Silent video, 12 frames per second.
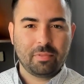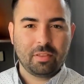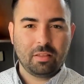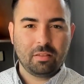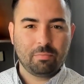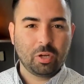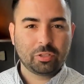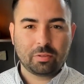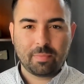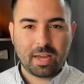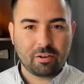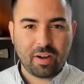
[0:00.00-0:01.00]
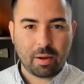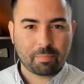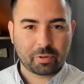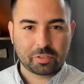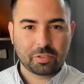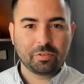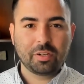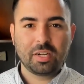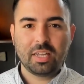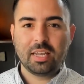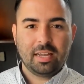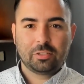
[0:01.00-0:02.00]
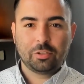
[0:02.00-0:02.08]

the most amount of opportunity